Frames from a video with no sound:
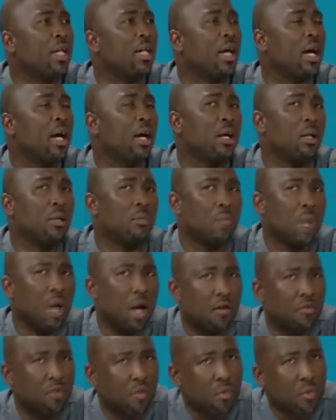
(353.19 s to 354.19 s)
acre
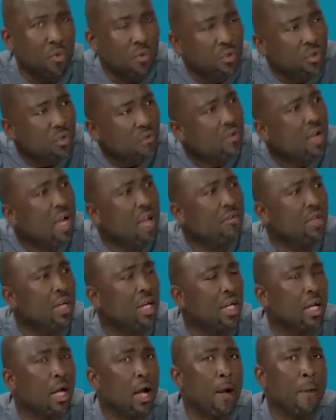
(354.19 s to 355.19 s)
and for move to 5
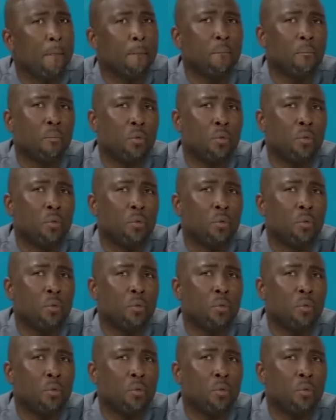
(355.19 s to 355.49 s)
acre.